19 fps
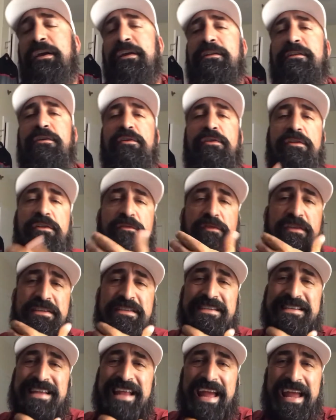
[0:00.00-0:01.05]
get to go to different
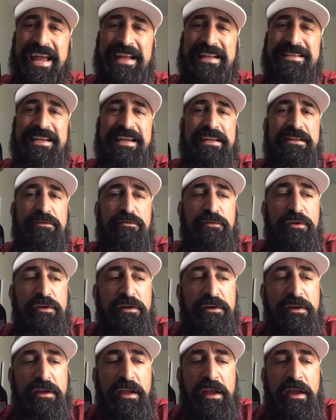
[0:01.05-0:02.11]
states, I get to
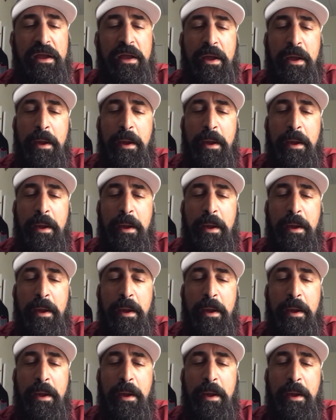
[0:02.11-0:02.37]
really